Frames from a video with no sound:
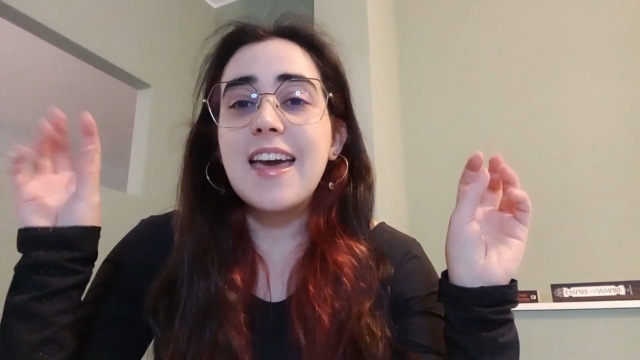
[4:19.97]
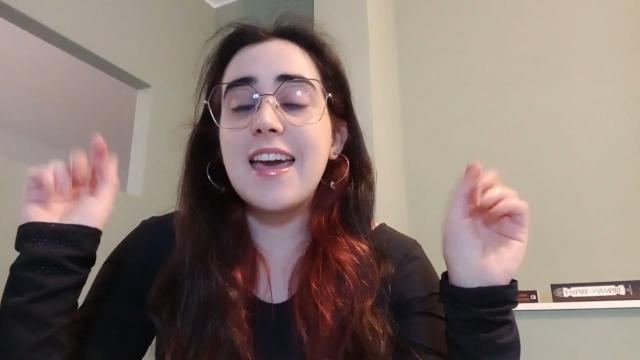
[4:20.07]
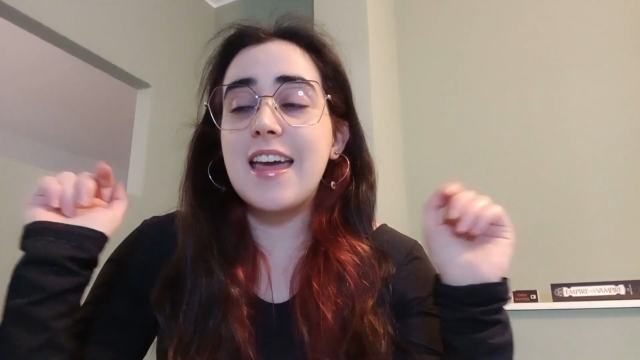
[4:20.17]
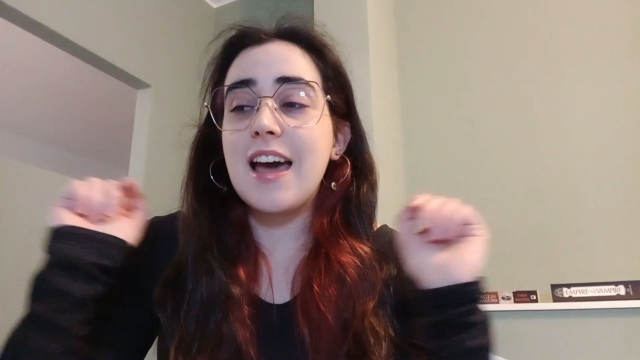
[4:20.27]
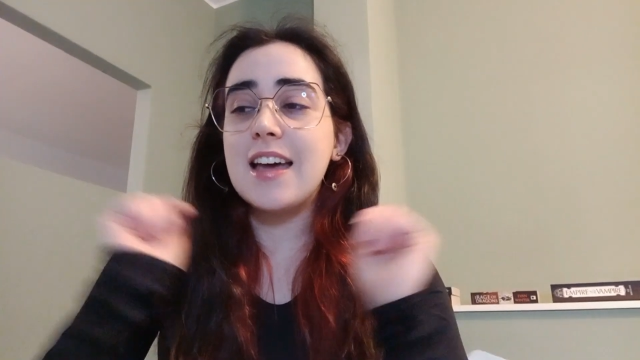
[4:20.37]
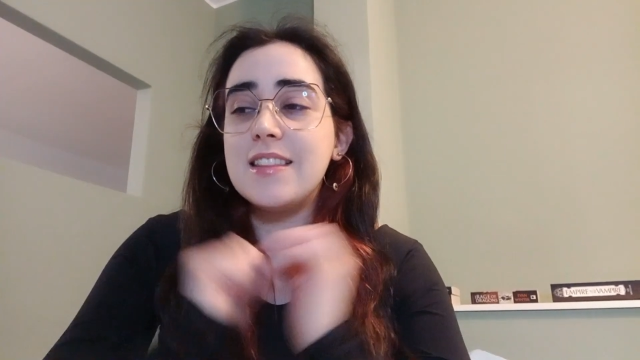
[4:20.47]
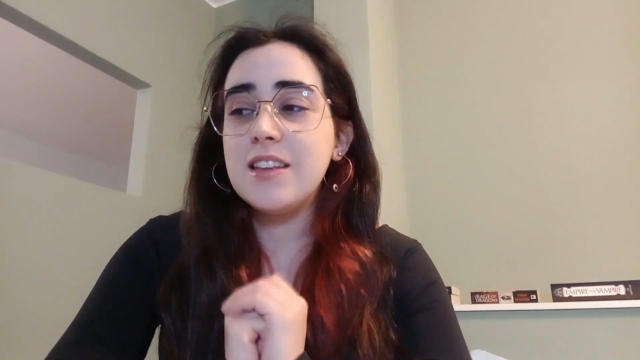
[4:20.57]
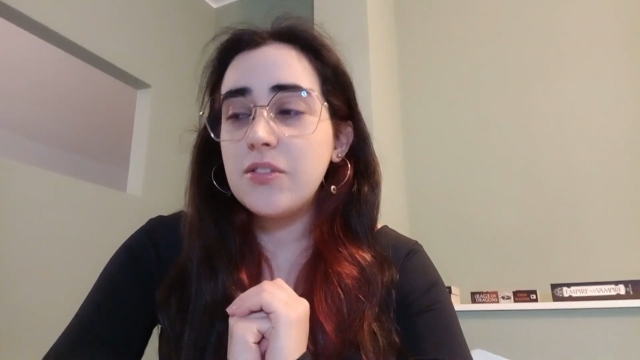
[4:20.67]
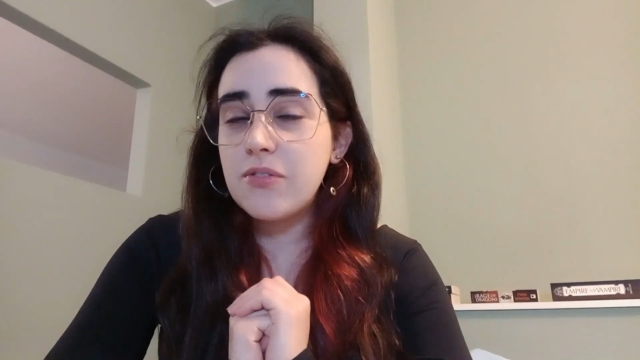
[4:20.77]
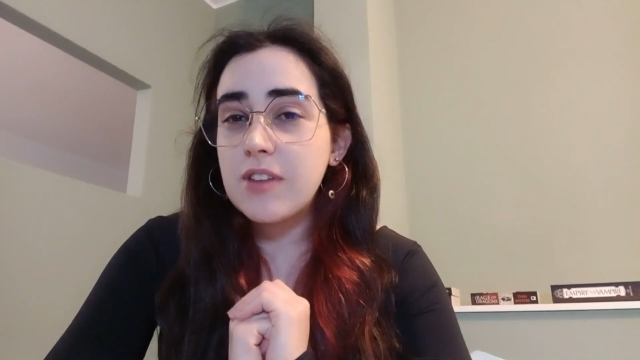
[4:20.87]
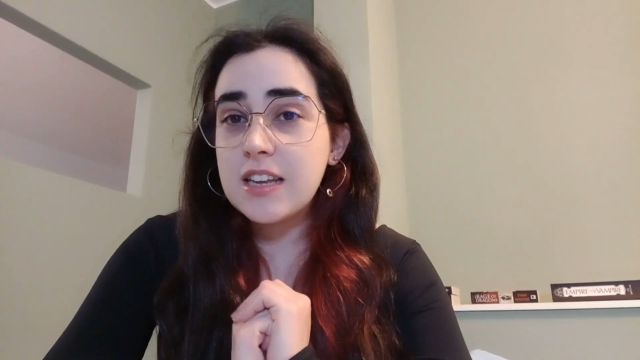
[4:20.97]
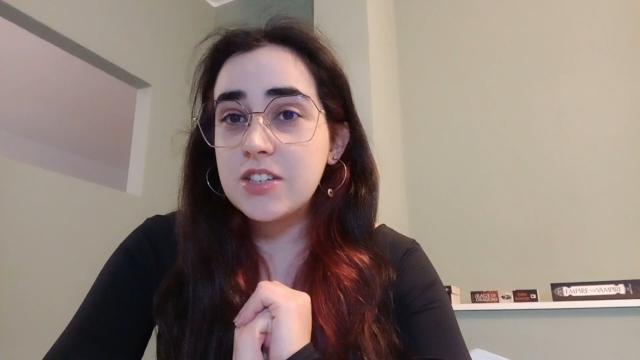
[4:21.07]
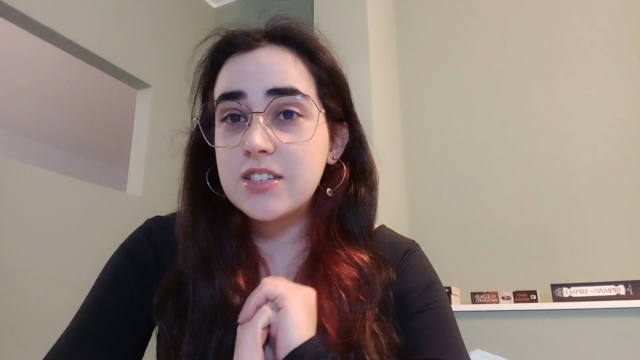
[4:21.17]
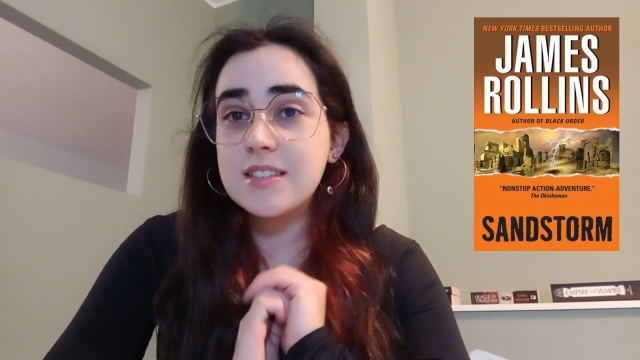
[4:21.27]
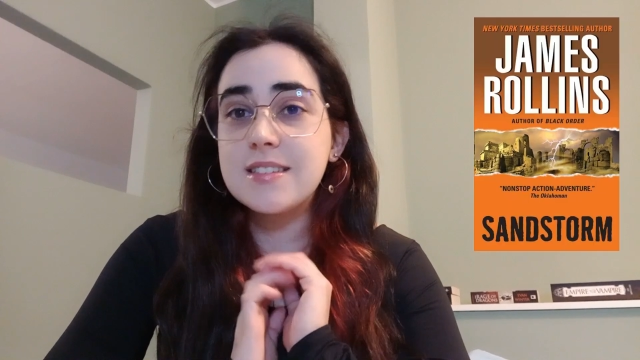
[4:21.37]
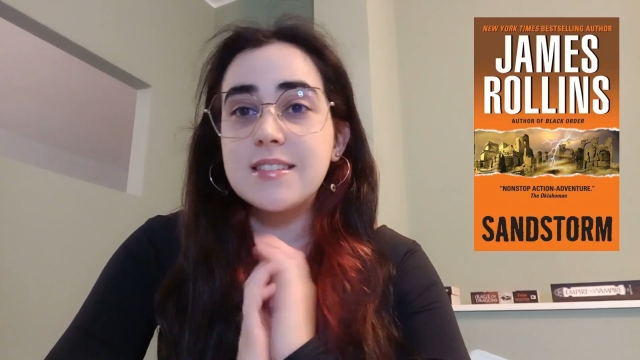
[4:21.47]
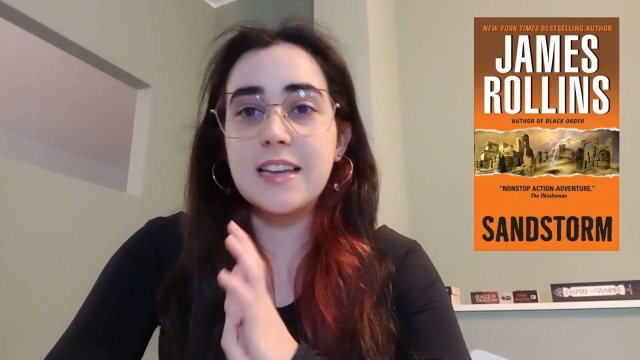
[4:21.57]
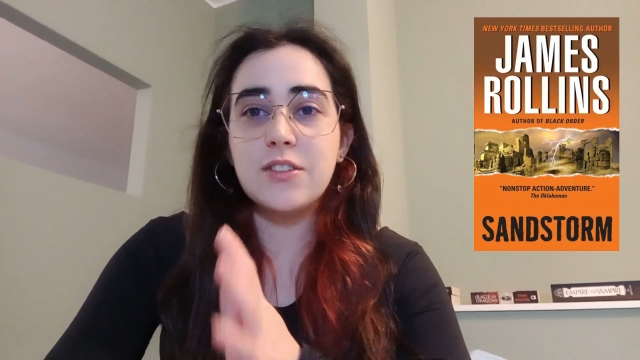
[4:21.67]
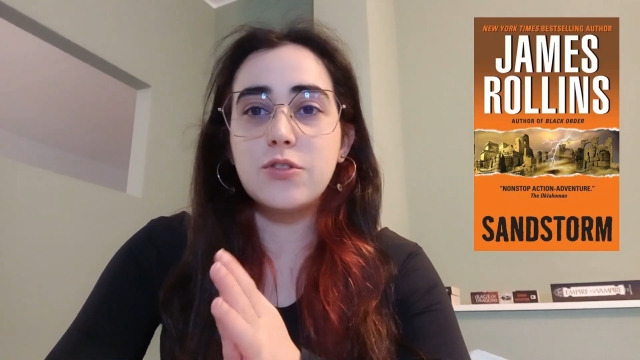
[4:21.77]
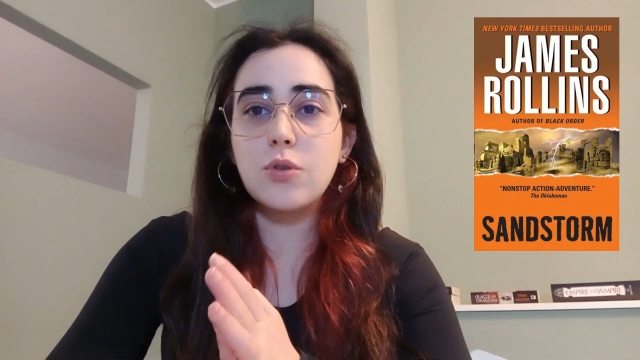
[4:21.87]
And I did finish
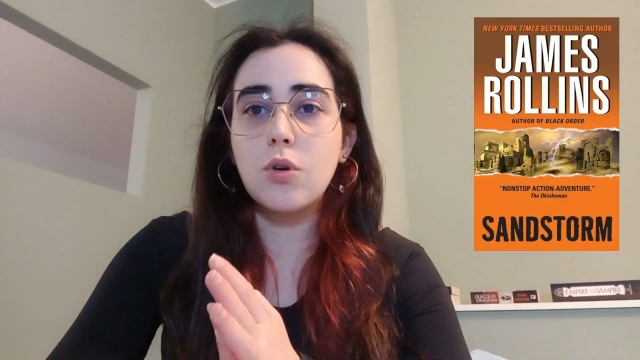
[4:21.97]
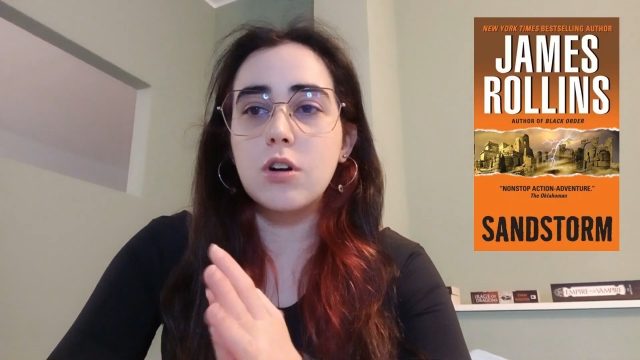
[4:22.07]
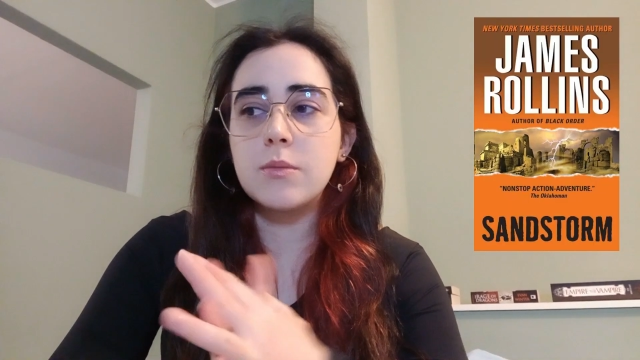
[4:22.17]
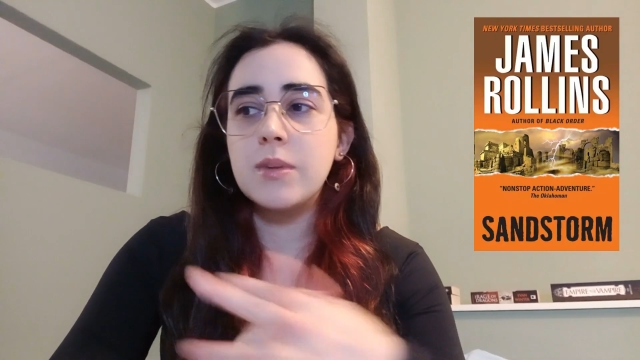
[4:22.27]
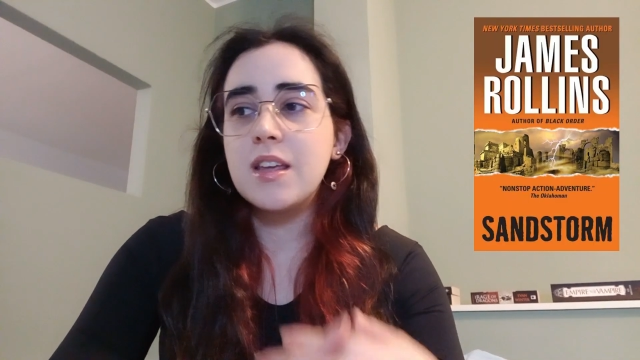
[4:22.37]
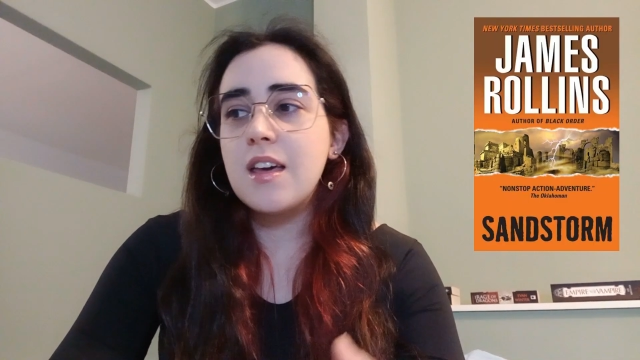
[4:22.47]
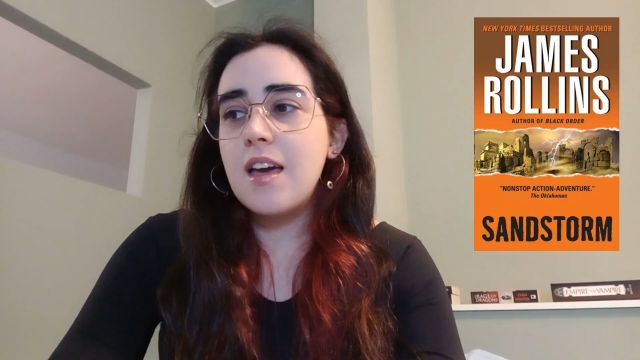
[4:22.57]
Sandstorm.